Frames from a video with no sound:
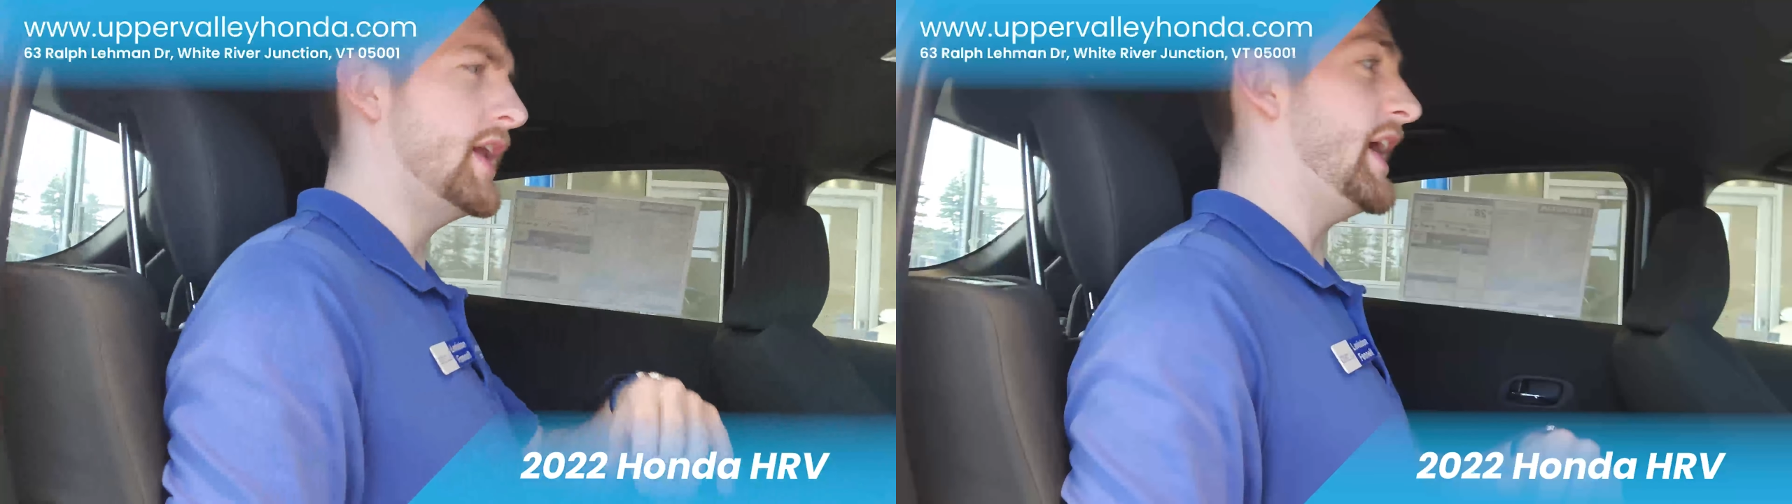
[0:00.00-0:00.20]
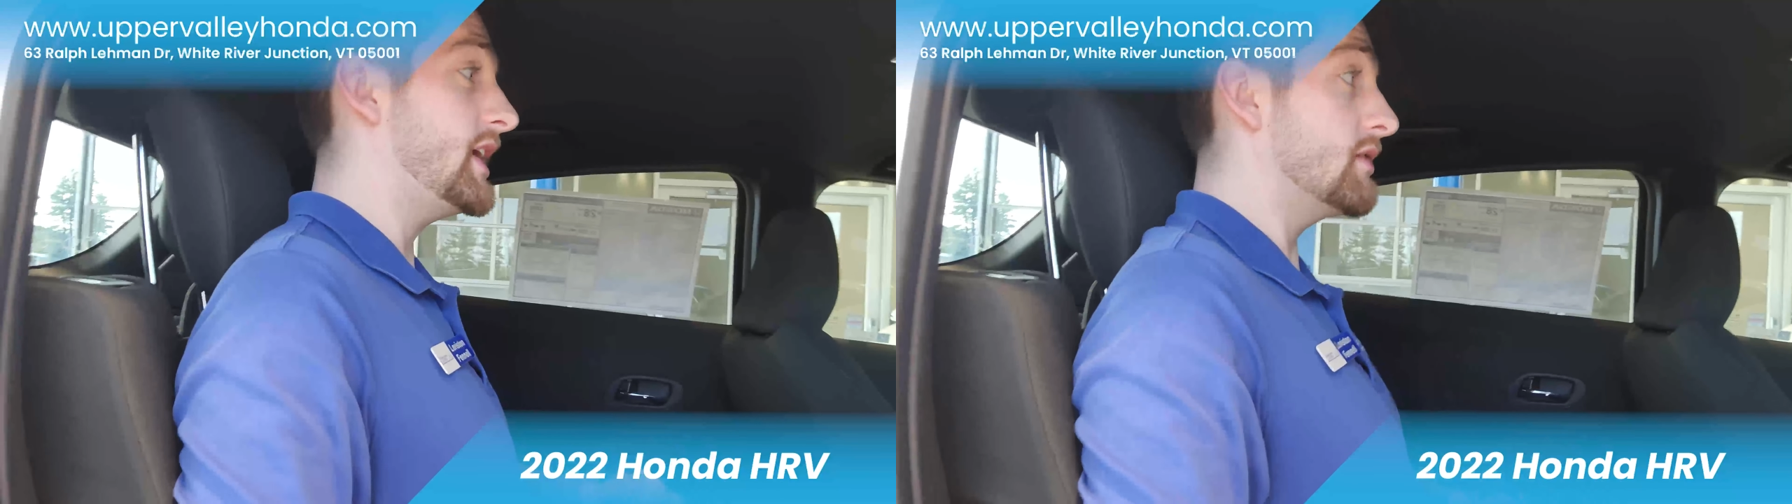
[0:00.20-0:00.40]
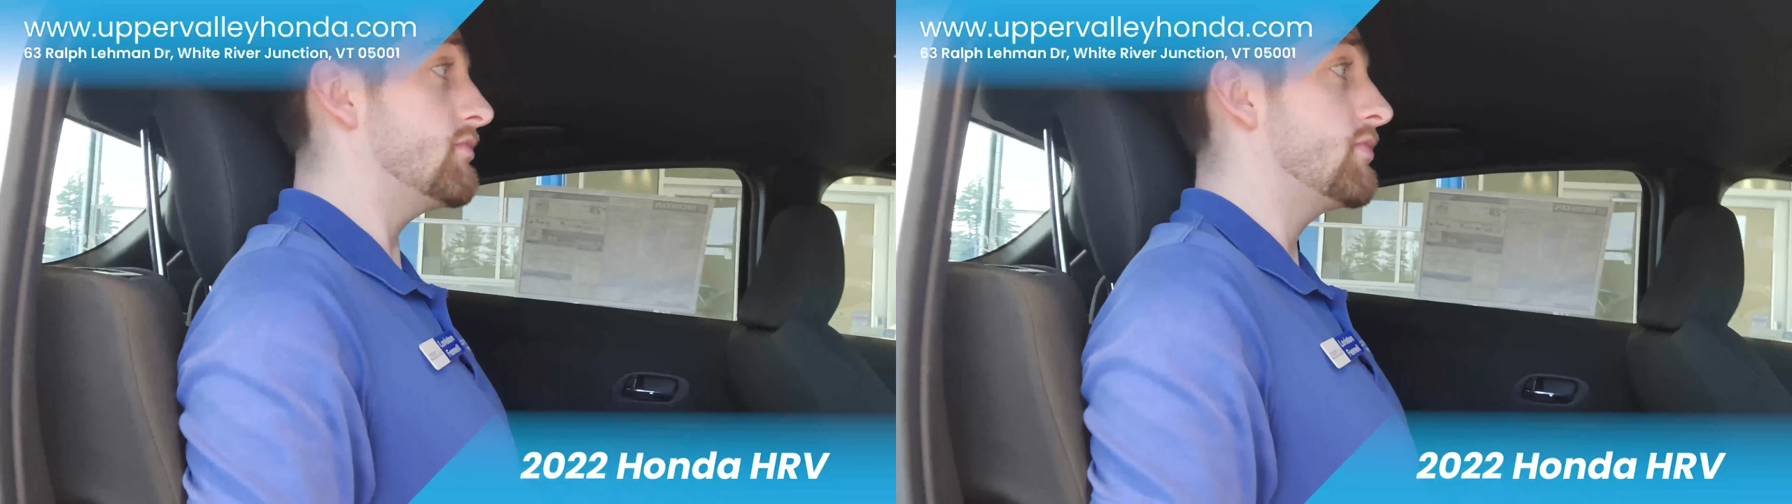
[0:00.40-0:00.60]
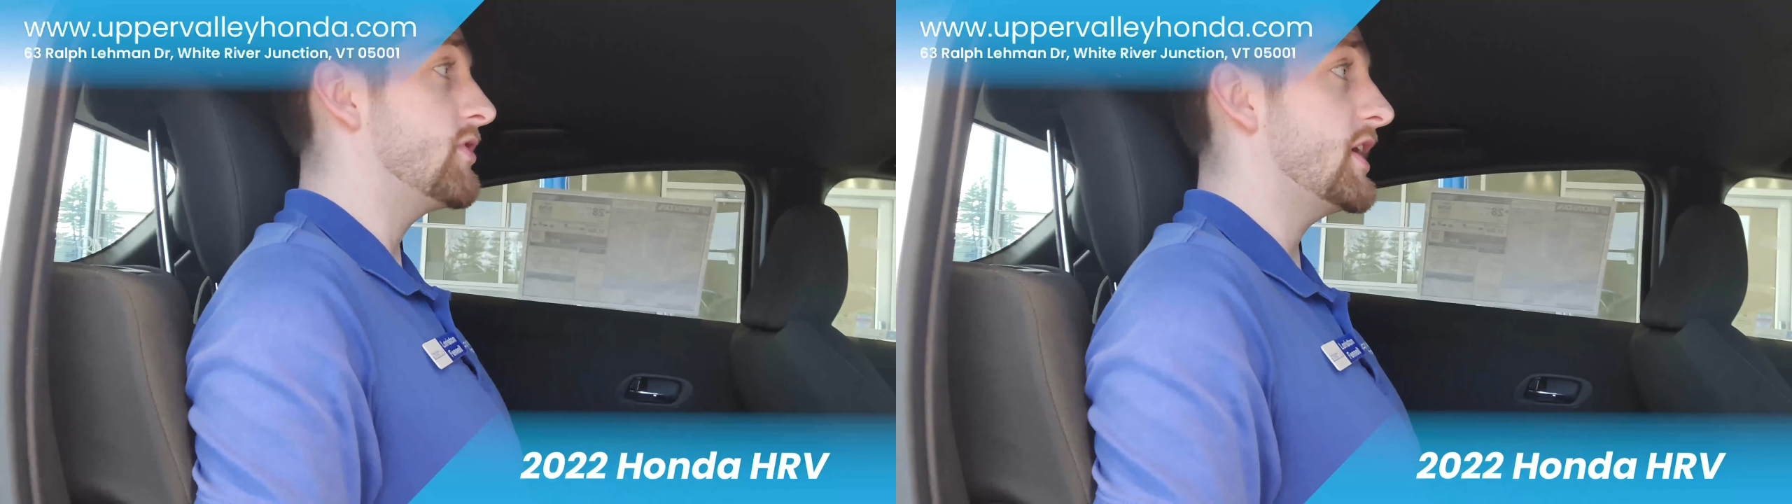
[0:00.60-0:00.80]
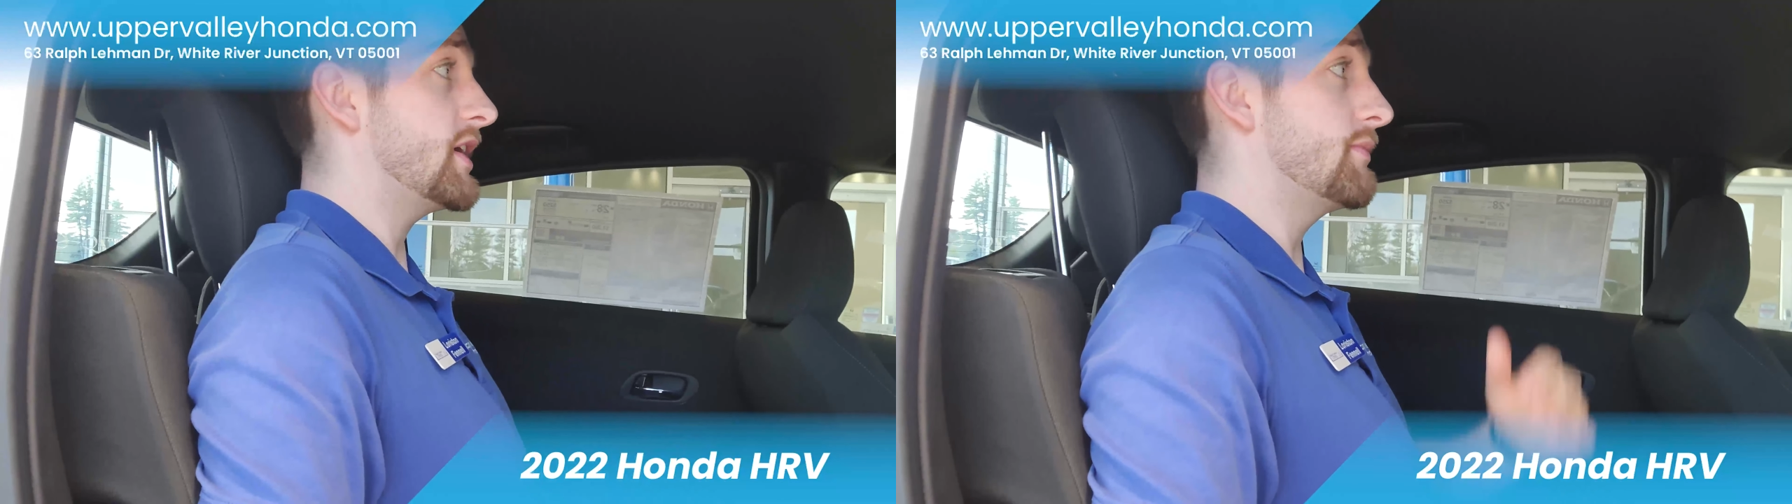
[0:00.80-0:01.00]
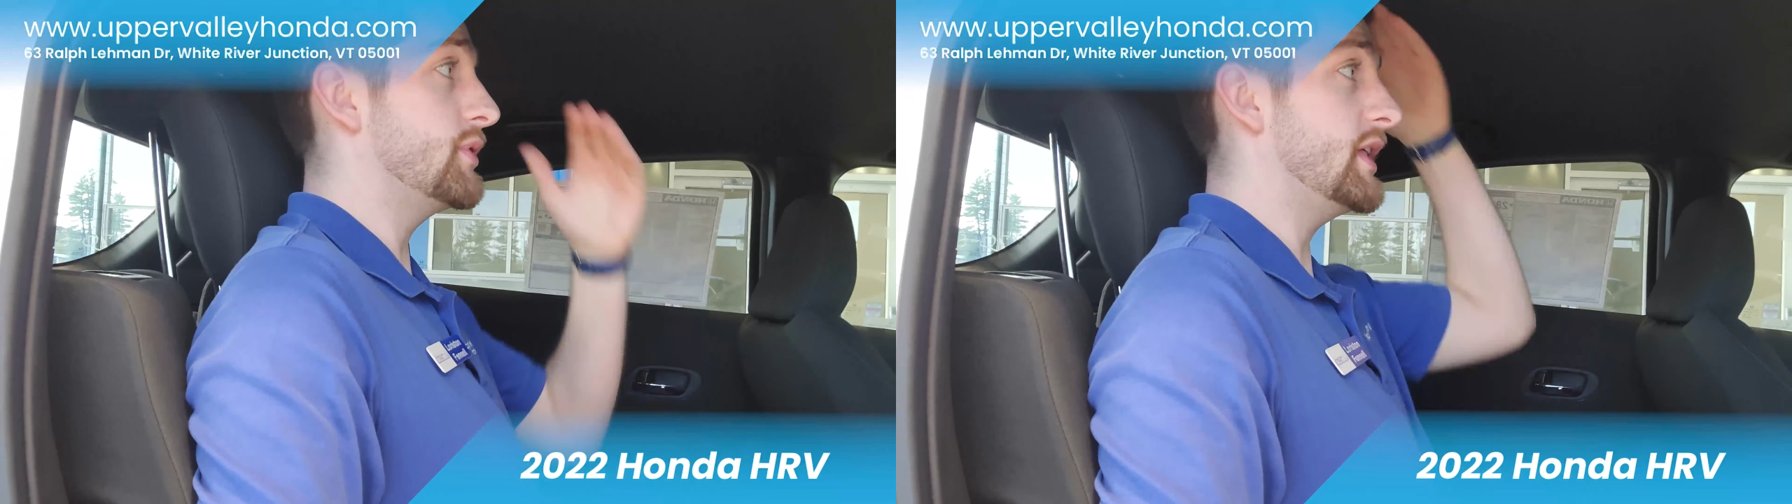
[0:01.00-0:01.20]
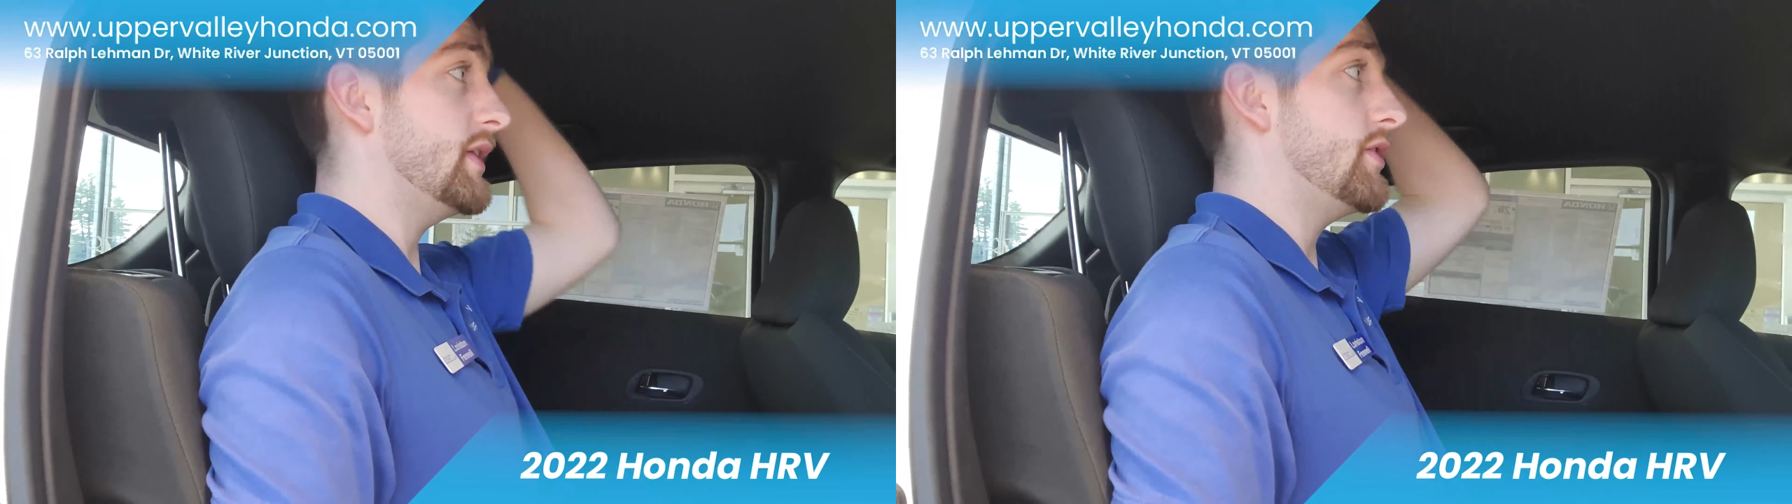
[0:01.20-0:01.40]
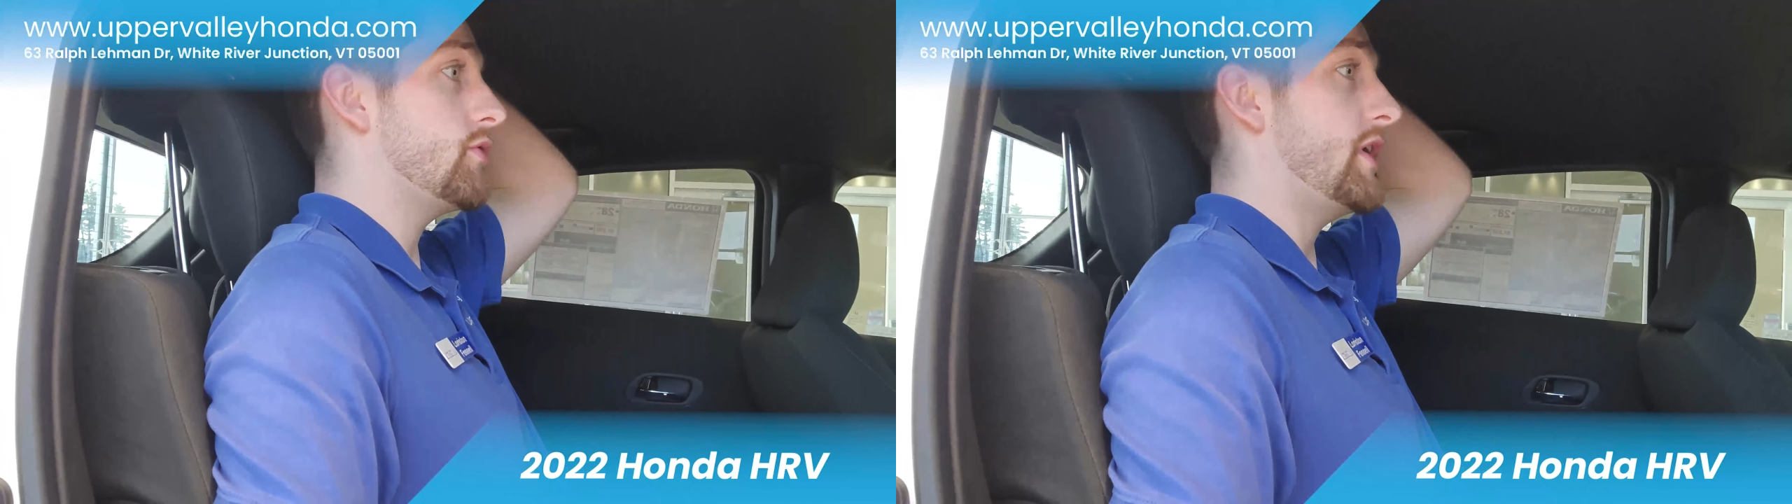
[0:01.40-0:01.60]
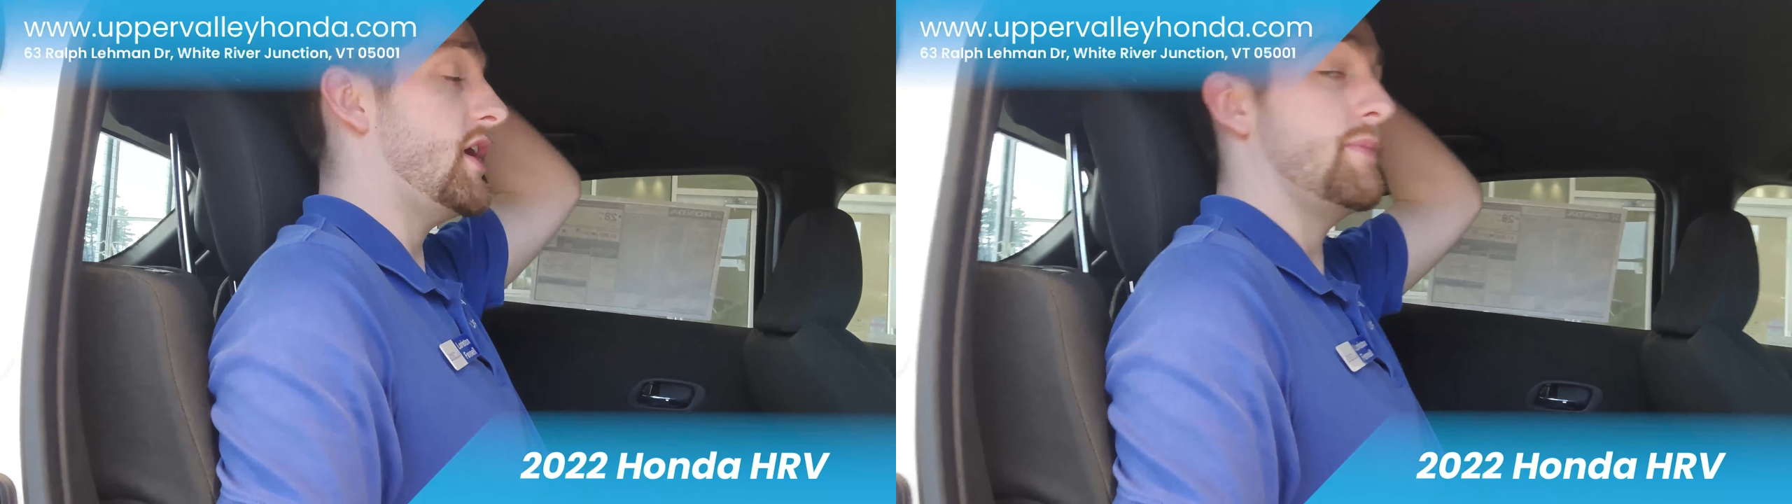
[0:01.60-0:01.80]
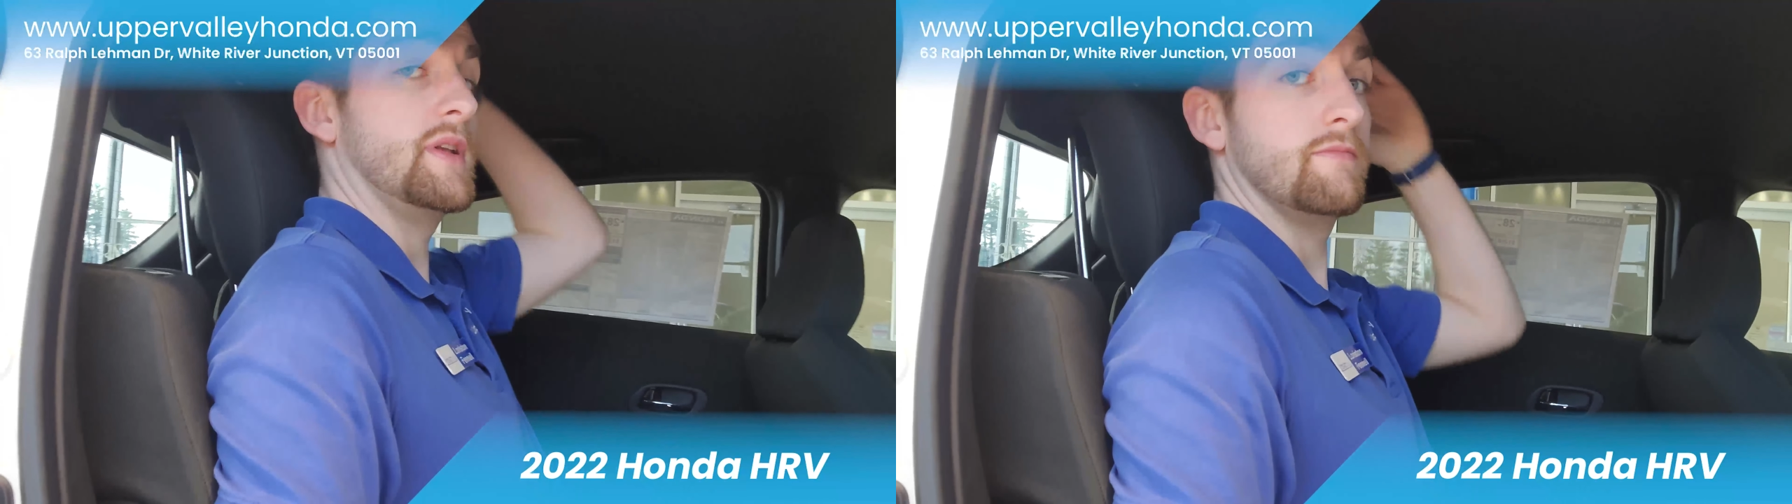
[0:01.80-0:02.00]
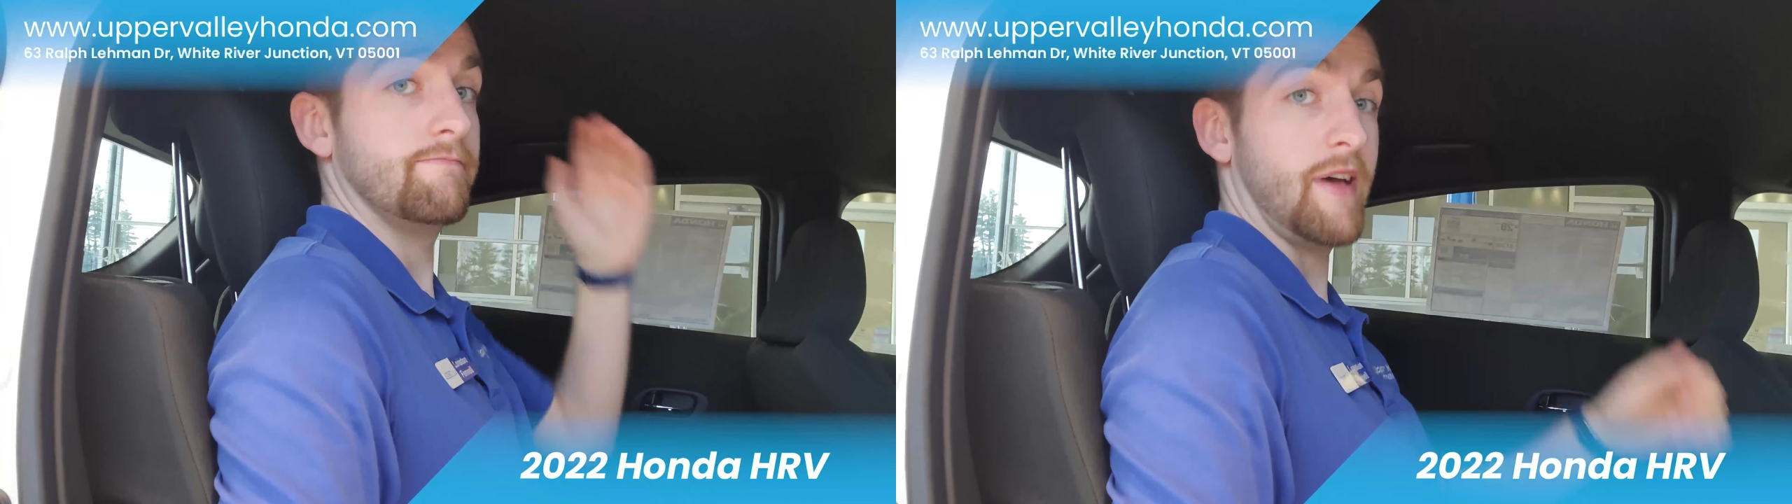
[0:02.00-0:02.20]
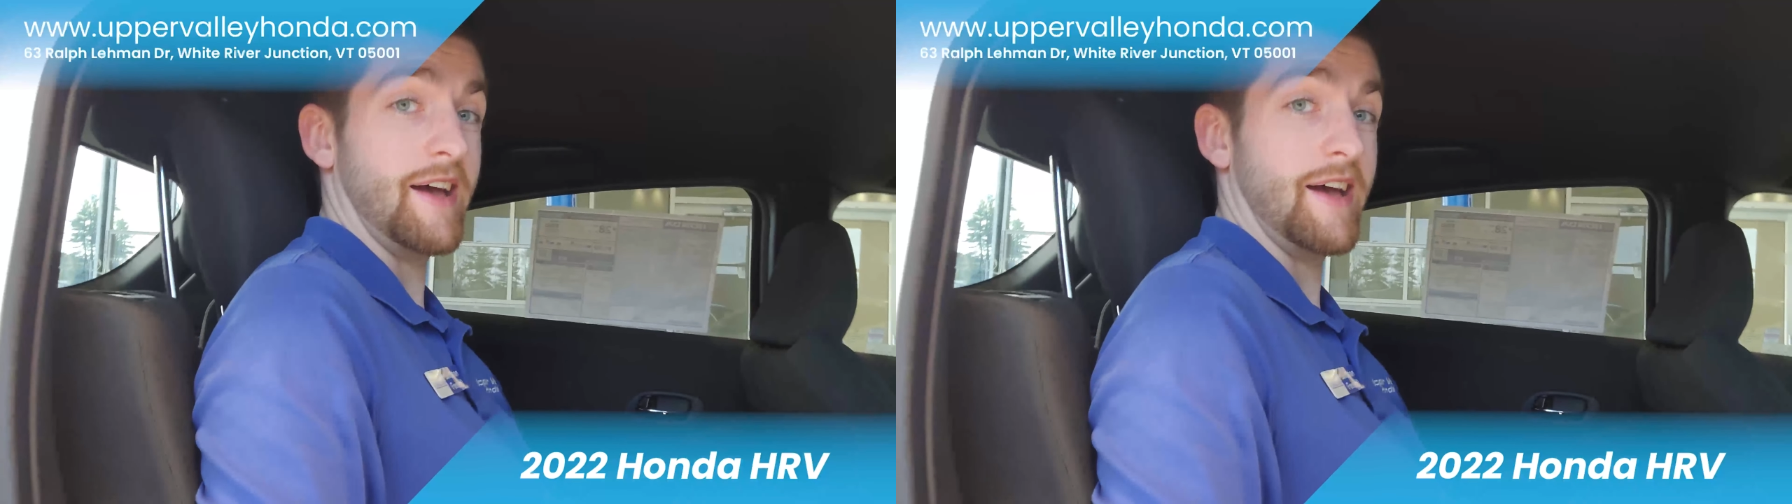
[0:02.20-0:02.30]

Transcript: and I can sit completely straight up and